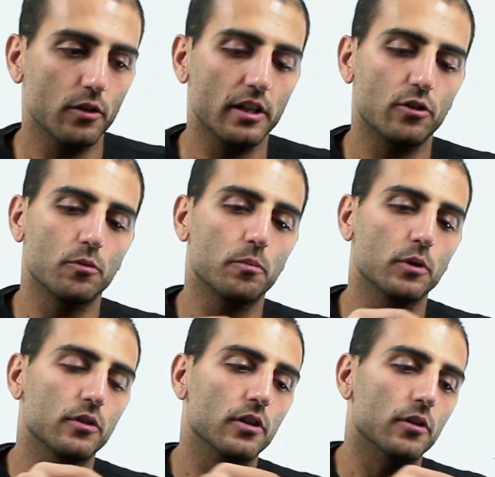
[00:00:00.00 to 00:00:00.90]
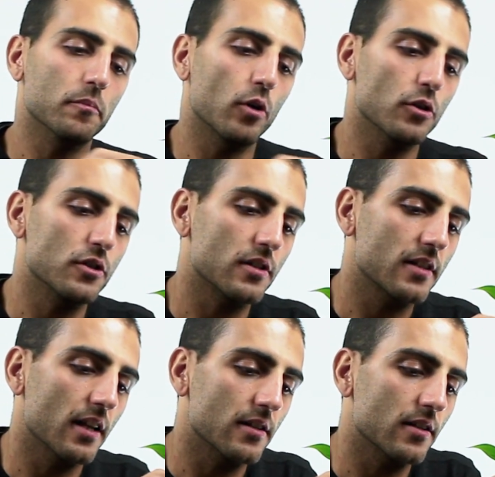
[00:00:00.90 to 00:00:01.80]
need to put your moisture
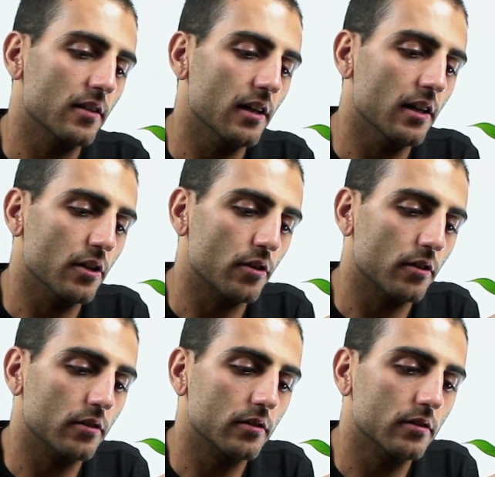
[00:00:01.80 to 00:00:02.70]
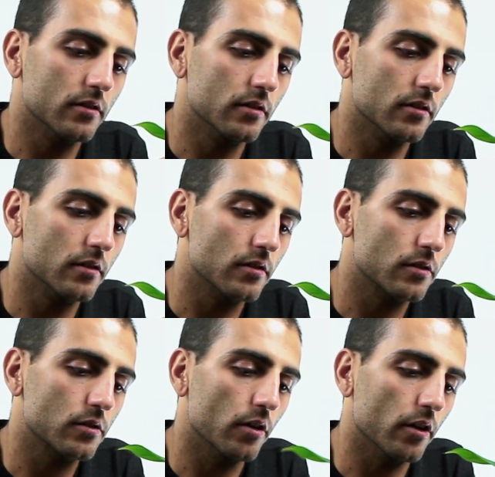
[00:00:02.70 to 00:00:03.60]
sensor in your
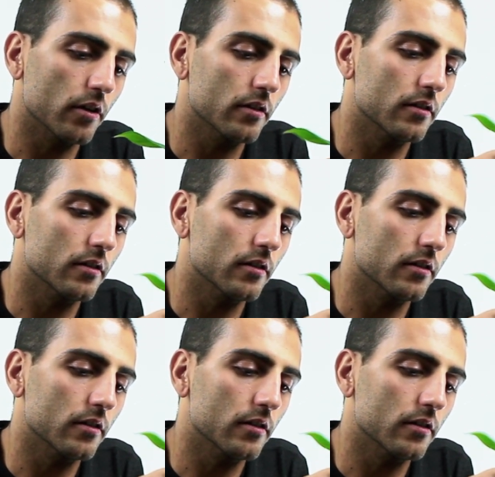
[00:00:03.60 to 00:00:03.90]
soil